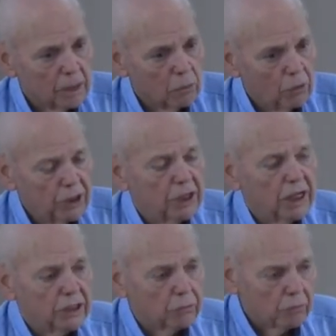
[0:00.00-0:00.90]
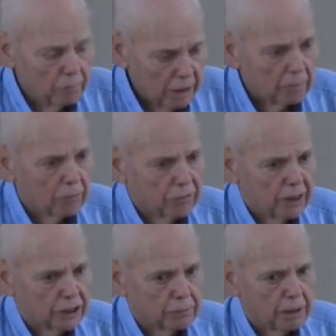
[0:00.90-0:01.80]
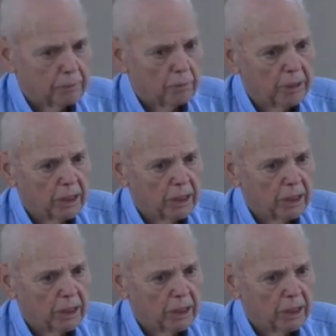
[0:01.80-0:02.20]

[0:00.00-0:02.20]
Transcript: We need to remember this, people,